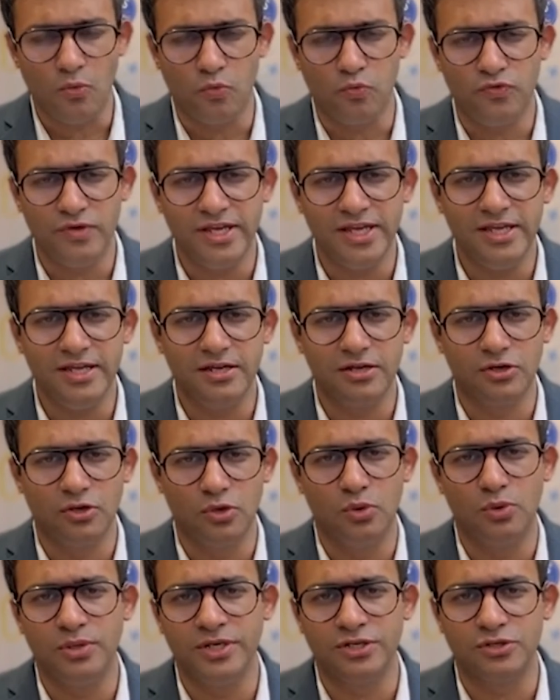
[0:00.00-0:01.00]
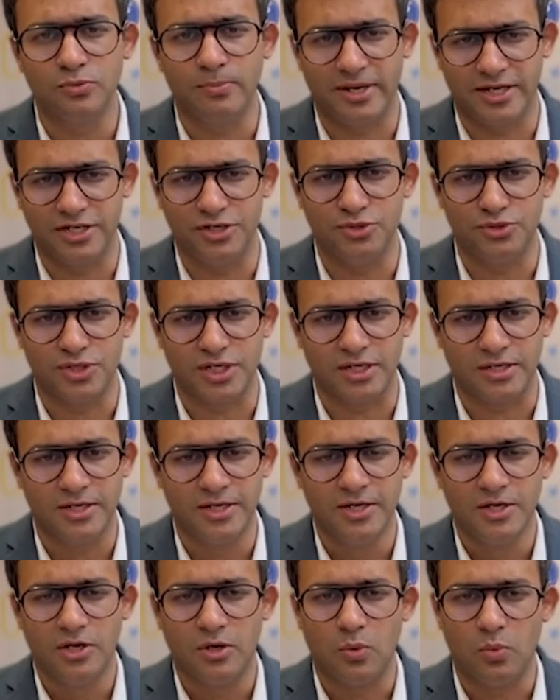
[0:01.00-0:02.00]
We go into minutiae.
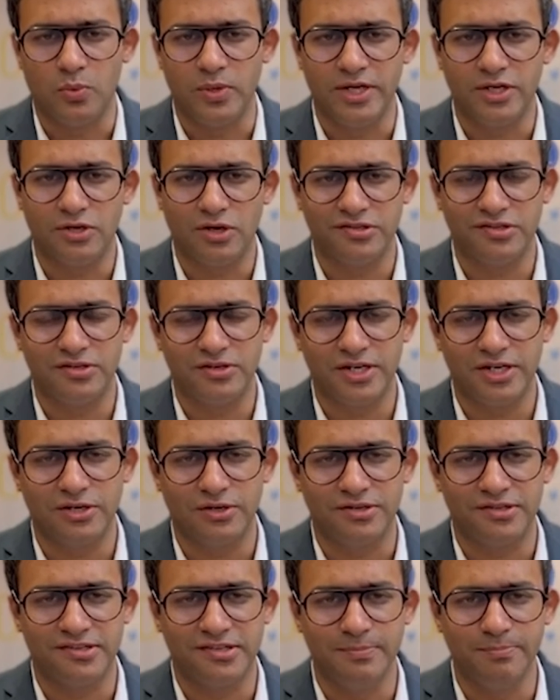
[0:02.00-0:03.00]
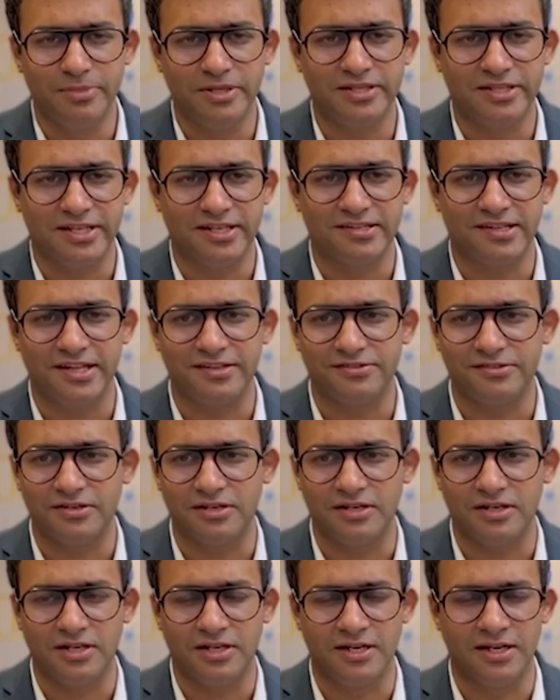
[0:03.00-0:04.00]
We concentrate on simple things as
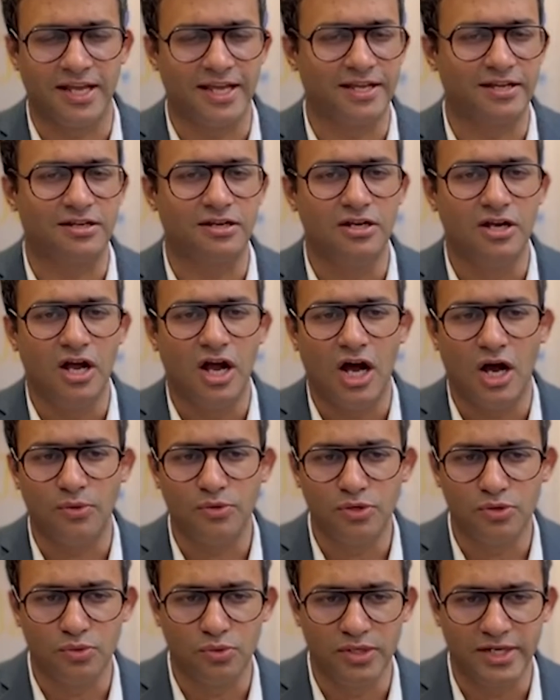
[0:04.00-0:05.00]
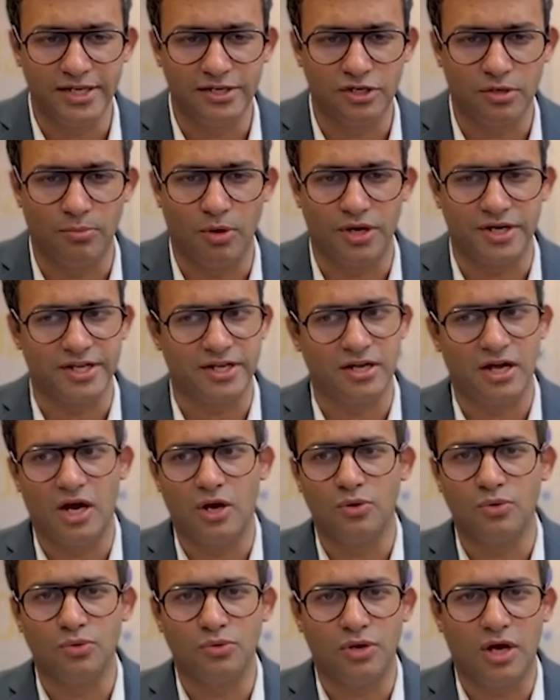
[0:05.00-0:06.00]
like how you lean your body,
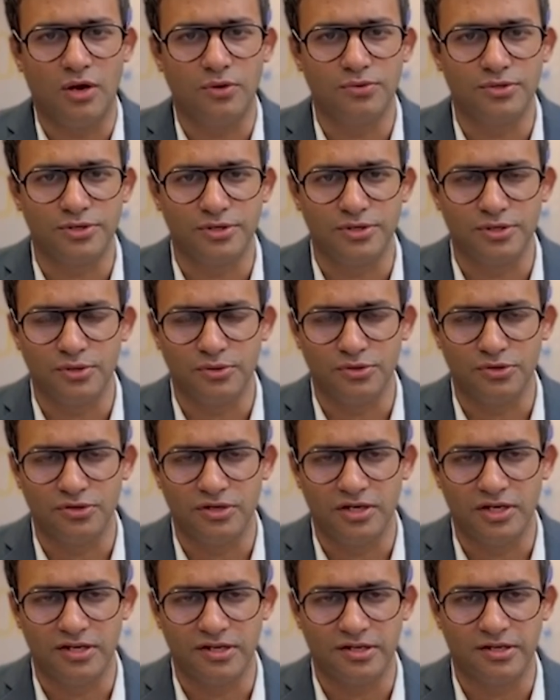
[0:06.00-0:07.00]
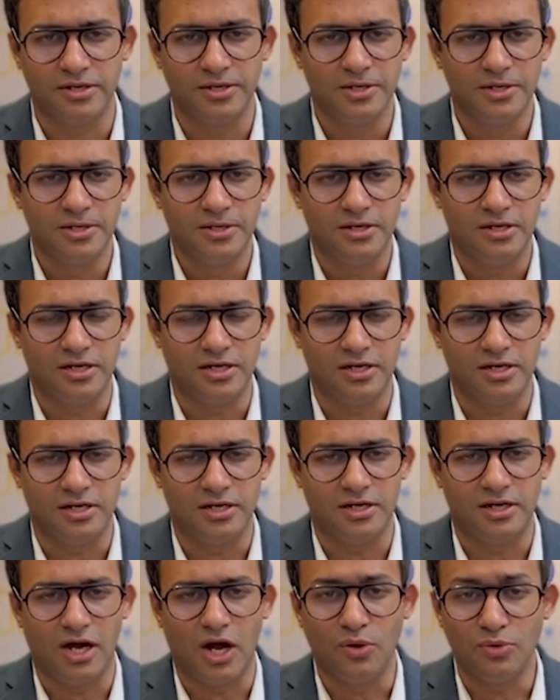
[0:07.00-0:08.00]
how to
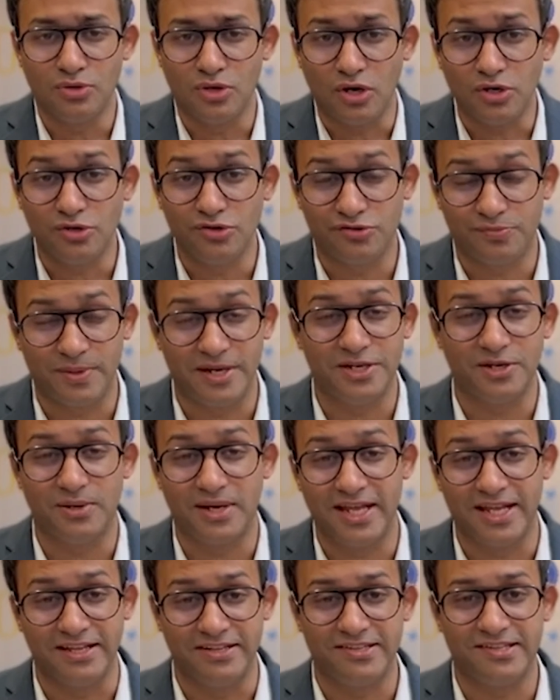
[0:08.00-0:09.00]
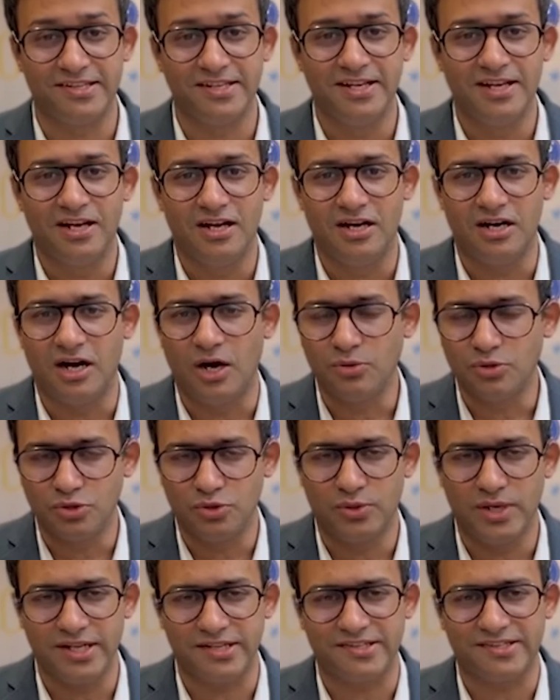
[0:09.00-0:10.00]
how not to spread your legs, how to
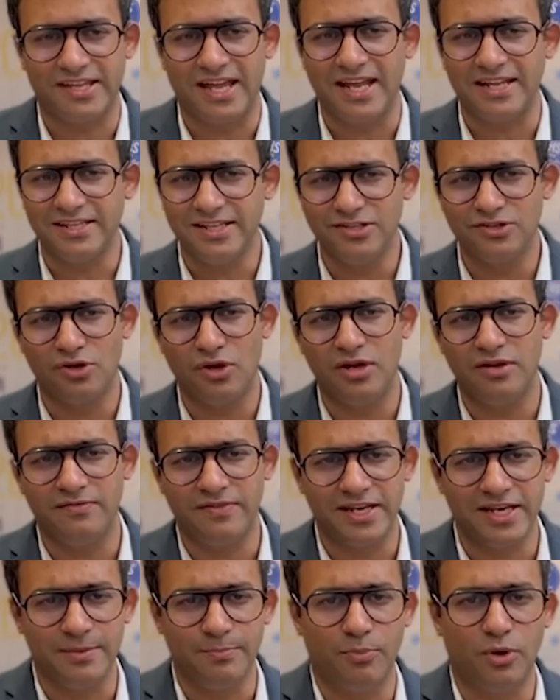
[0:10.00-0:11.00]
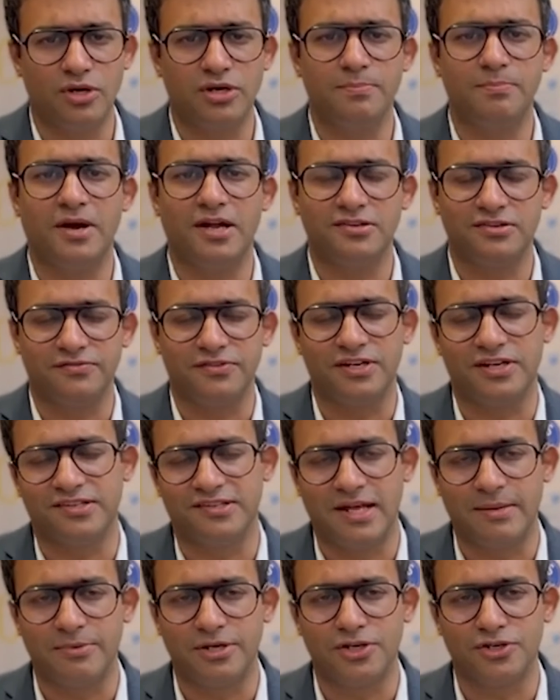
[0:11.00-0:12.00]
dress, and these are all very important parts of your
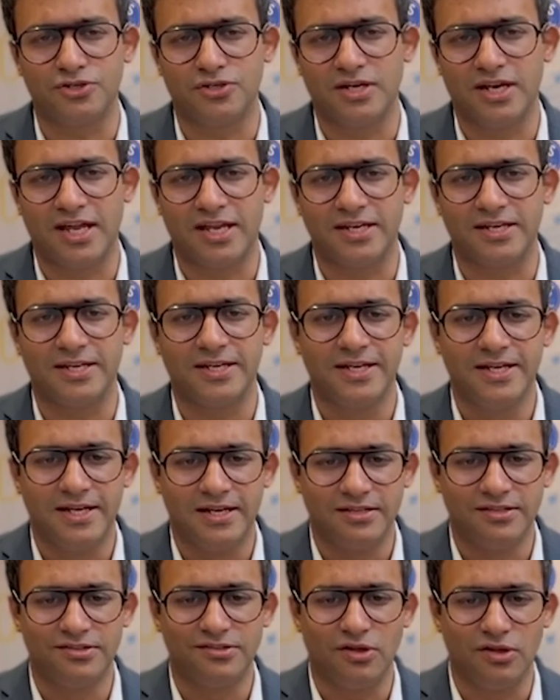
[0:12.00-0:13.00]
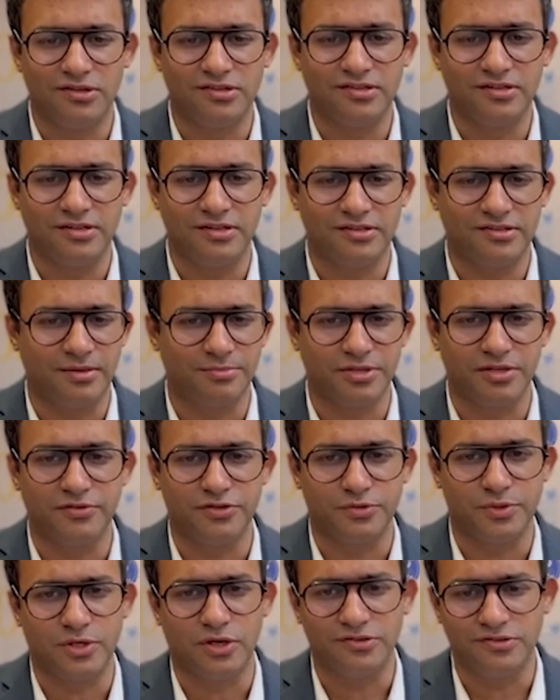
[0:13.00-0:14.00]
examination, and this is all something which
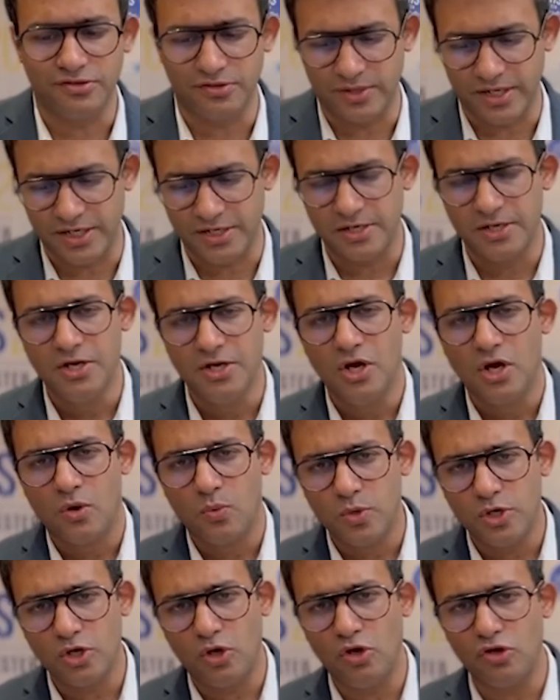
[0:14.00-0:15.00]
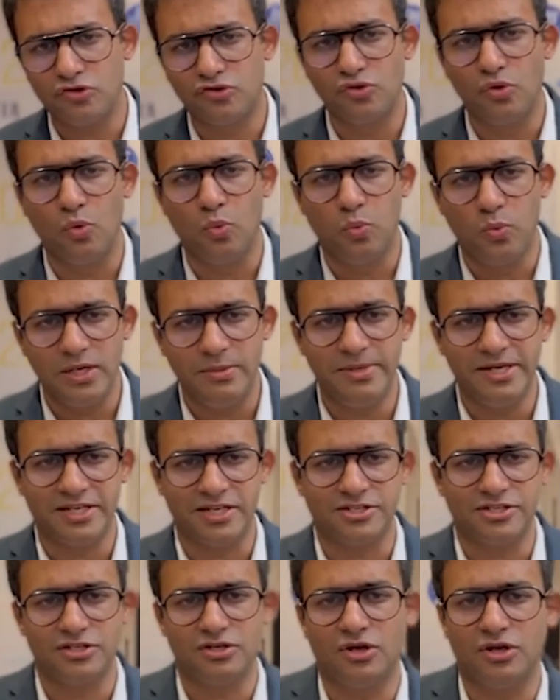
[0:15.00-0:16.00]
we concentrate. We also will be
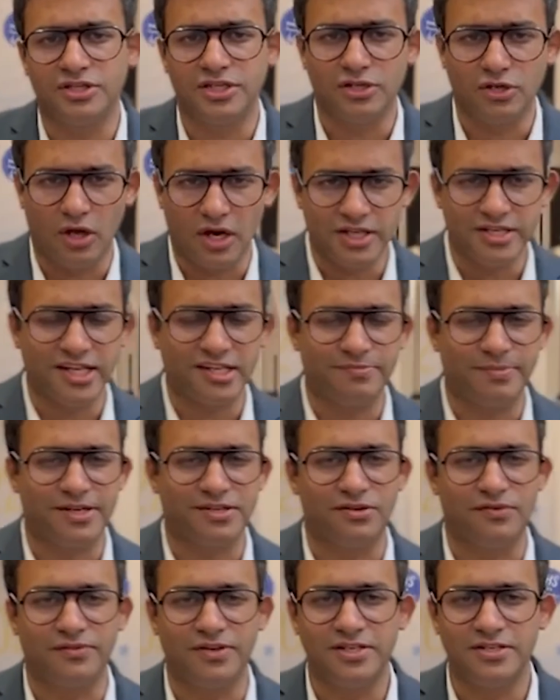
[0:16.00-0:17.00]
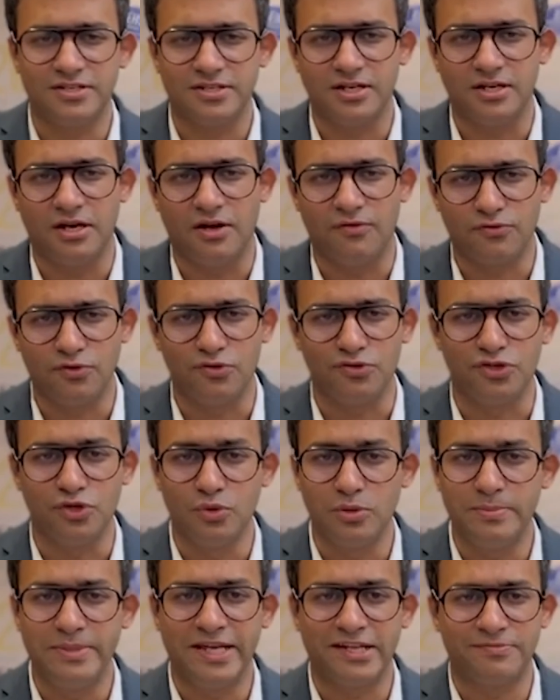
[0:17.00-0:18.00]
touching on the knowledge aspects of it. Of course, you will
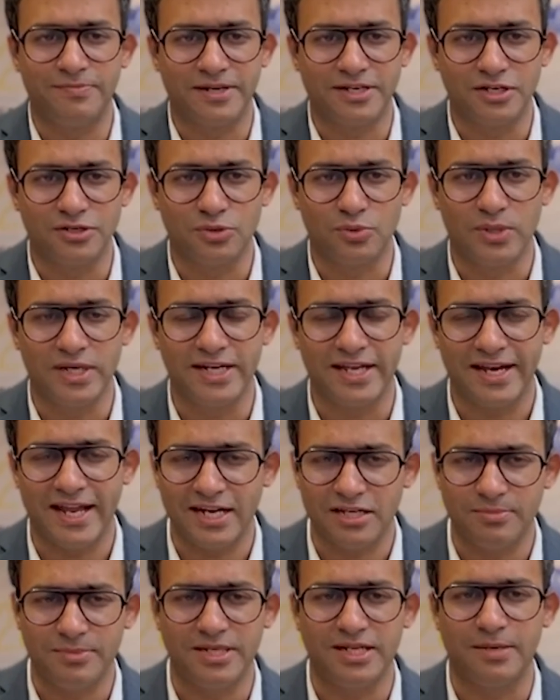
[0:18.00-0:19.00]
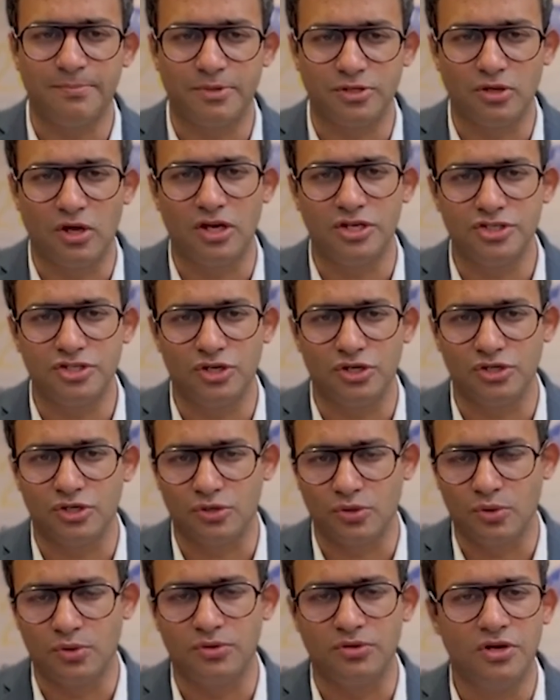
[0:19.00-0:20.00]
be expected to read anatomy and pathology on your
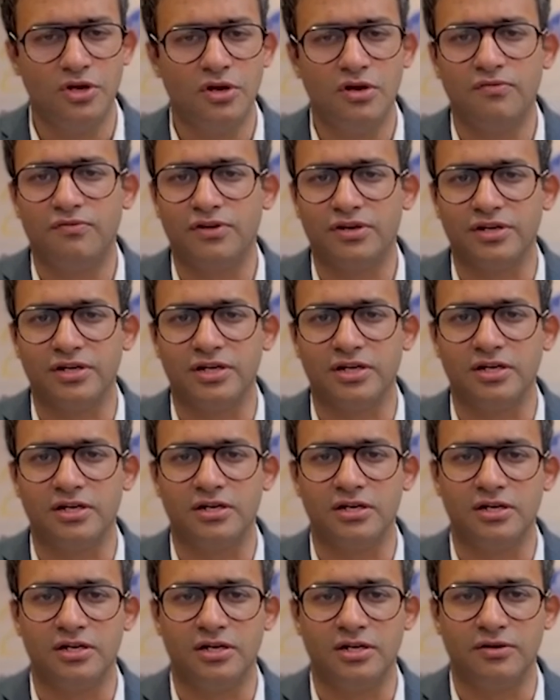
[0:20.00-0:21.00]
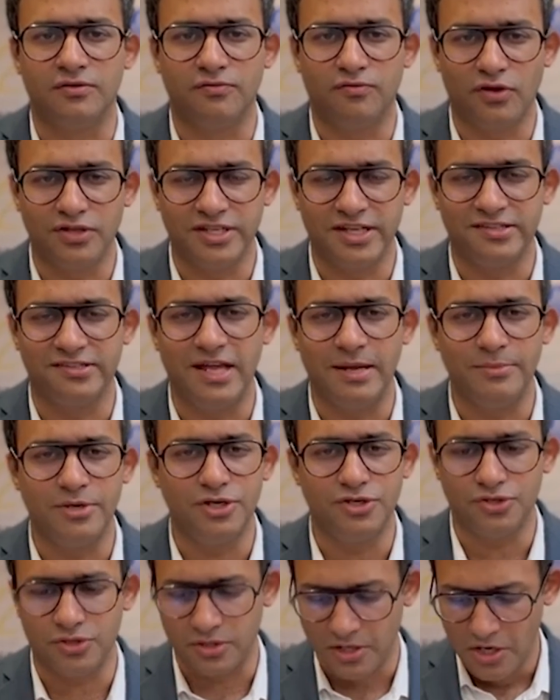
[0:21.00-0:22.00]
own for the
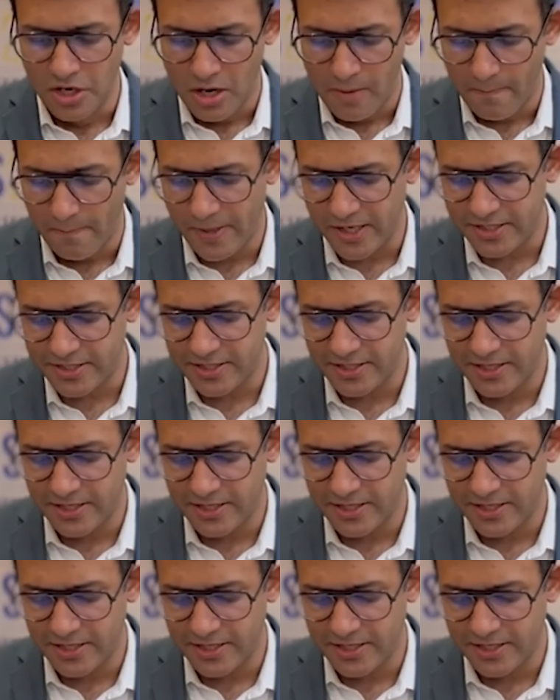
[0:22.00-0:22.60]
examination, but